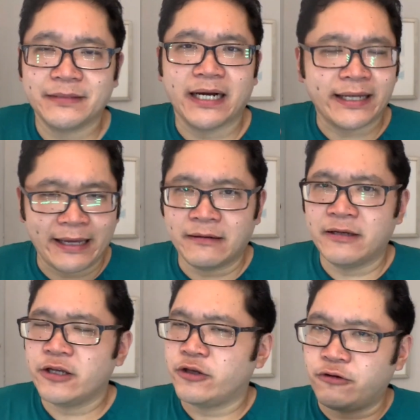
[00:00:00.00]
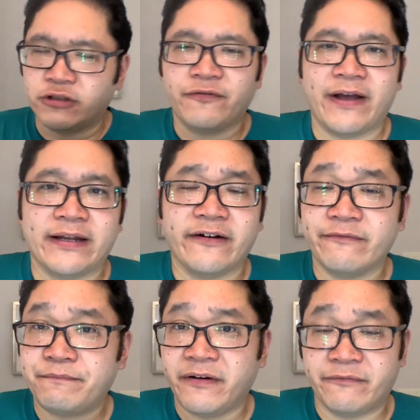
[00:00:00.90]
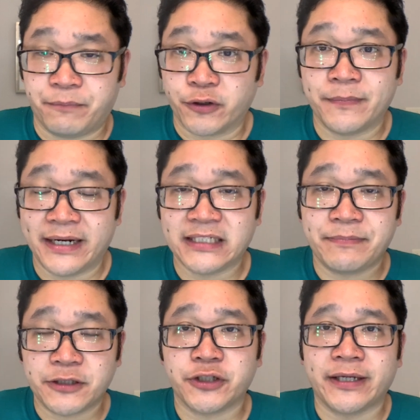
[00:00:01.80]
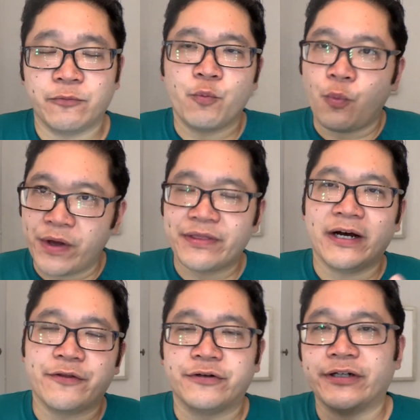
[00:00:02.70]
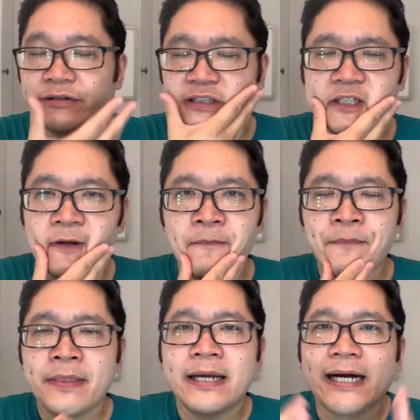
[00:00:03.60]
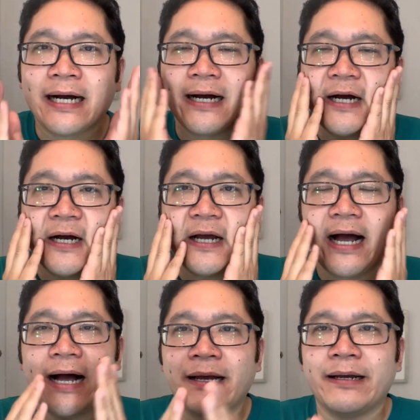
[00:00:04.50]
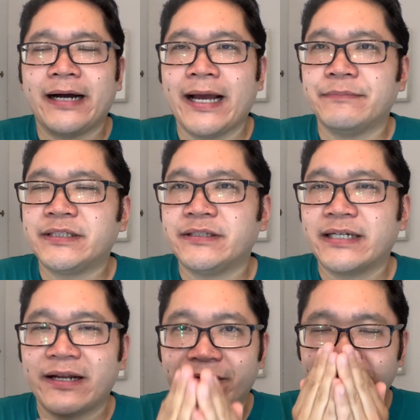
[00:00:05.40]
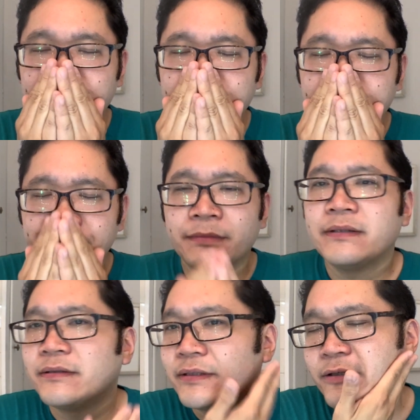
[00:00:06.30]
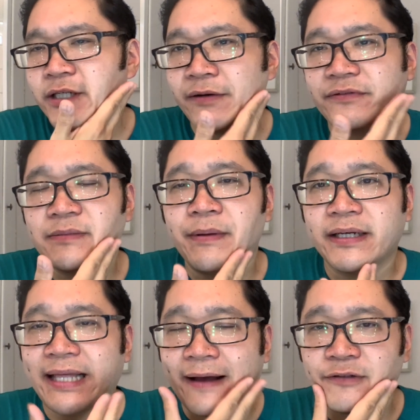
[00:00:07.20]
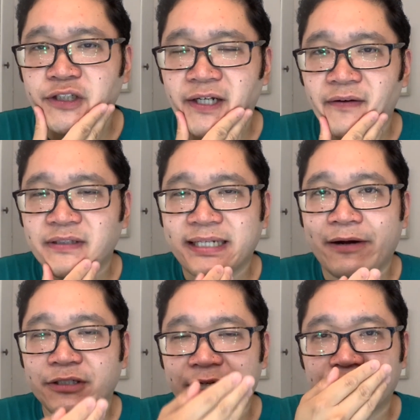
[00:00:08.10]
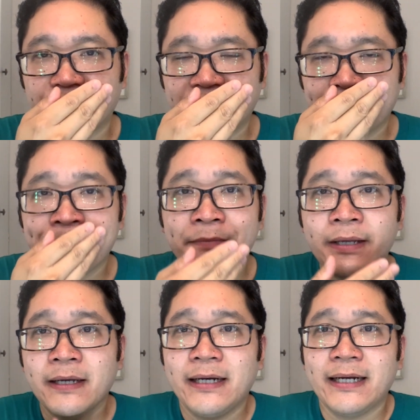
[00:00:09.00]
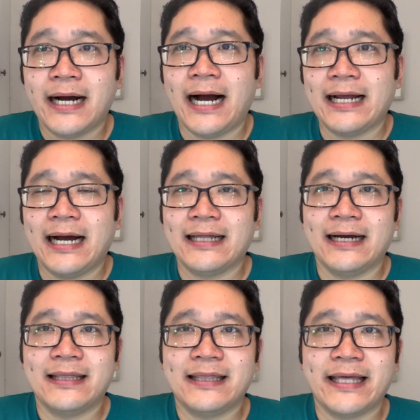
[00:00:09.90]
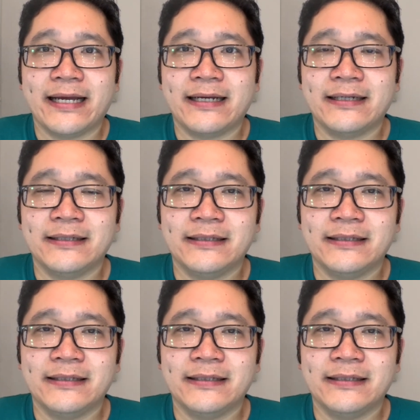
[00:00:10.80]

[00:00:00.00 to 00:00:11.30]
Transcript: Again, huge fan of bergamot, especially with other notes. I'm still kind of smelling the aftershave, see how it changes. I think